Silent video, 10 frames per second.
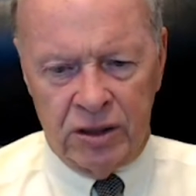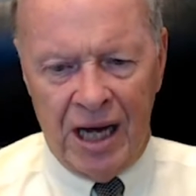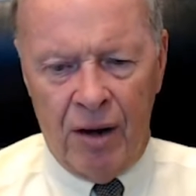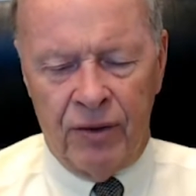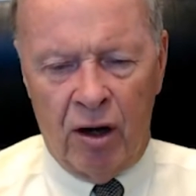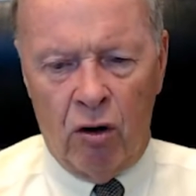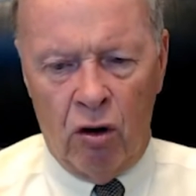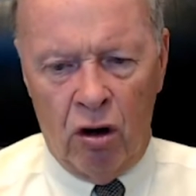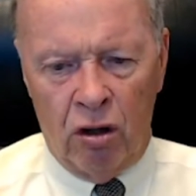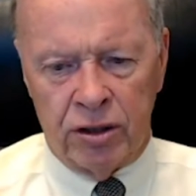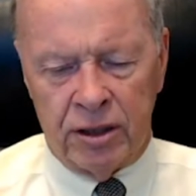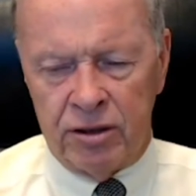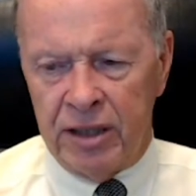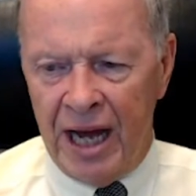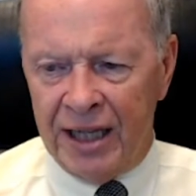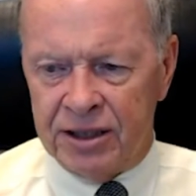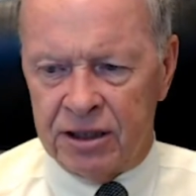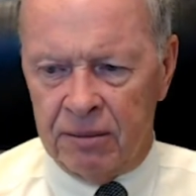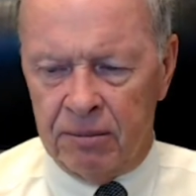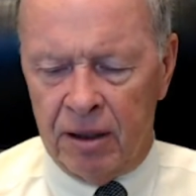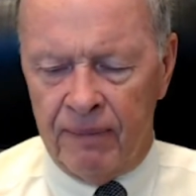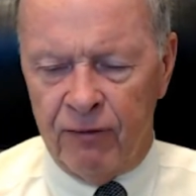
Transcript: down the hall to add some um,